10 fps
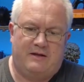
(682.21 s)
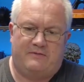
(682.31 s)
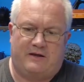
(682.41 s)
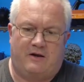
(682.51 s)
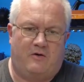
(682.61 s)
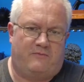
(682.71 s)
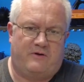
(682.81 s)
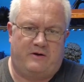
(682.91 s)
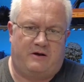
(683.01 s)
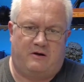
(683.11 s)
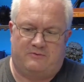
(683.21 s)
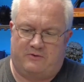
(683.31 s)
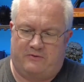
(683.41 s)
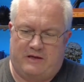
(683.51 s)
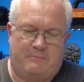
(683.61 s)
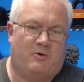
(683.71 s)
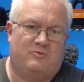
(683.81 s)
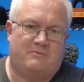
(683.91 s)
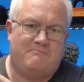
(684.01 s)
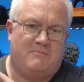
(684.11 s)
They had a lot of fine cast on there, but
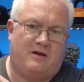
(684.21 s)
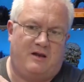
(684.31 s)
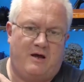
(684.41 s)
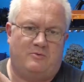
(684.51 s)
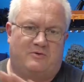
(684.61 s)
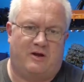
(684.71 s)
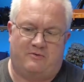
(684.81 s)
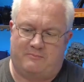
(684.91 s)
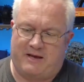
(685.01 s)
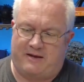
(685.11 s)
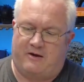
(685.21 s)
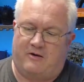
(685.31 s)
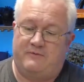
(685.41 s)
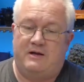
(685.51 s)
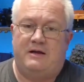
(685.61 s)
also loads and loads of Metcalfe.